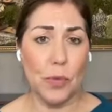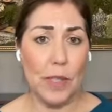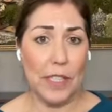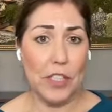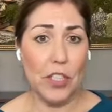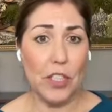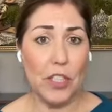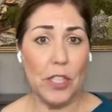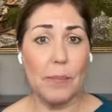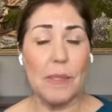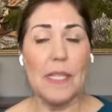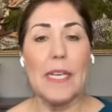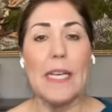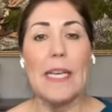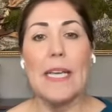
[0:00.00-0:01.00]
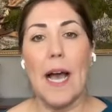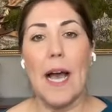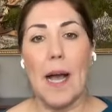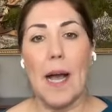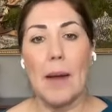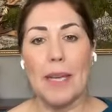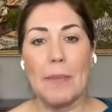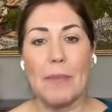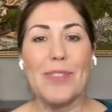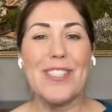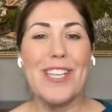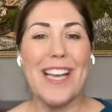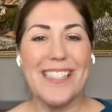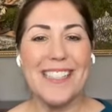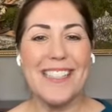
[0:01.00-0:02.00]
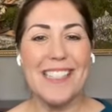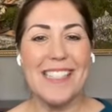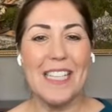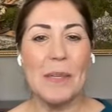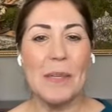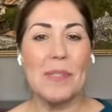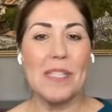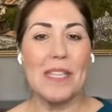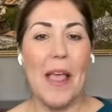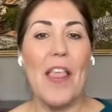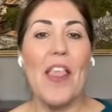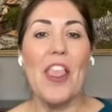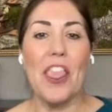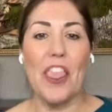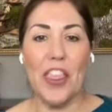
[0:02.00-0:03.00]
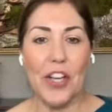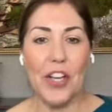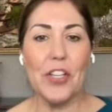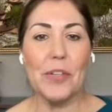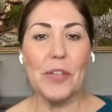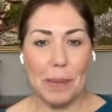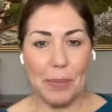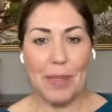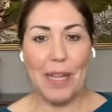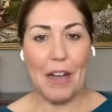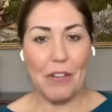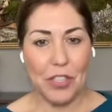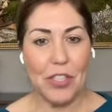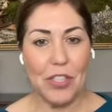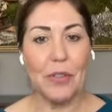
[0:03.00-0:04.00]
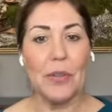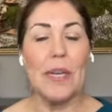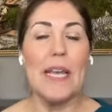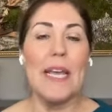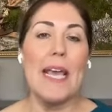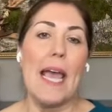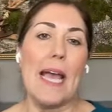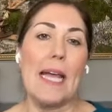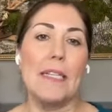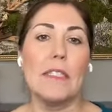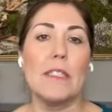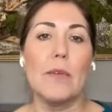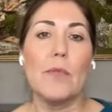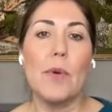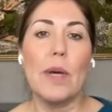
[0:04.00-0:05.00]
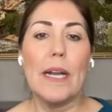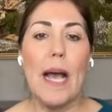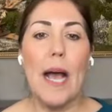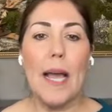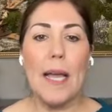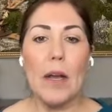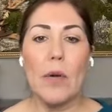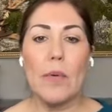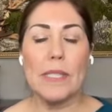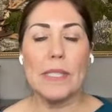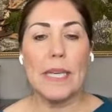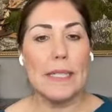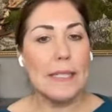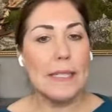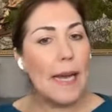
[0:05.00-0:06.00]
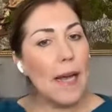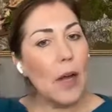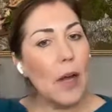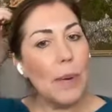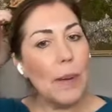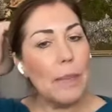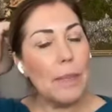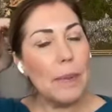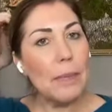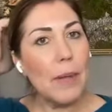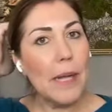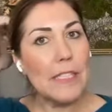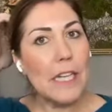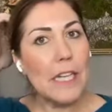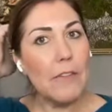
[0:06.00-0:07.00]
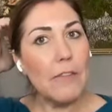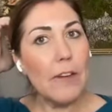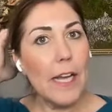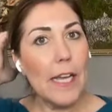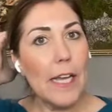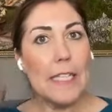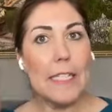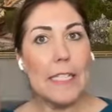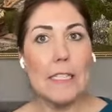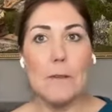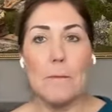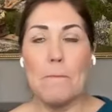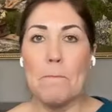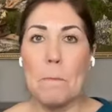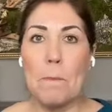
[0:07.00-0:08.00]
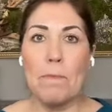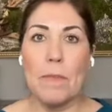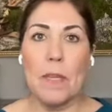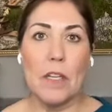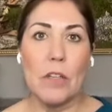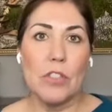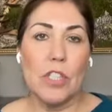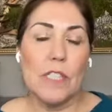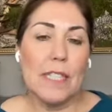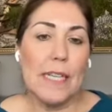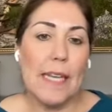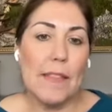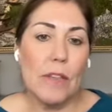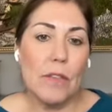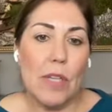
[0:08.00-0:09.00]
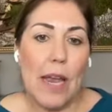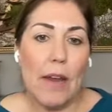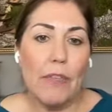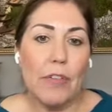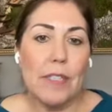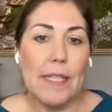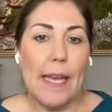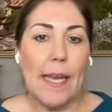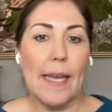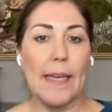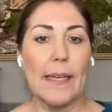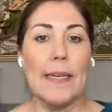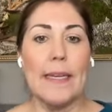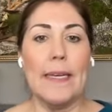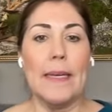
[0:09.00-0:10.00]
relationships. It protects us and keeps the good people out too. And so what I always like to help people identify is, just again, those everyday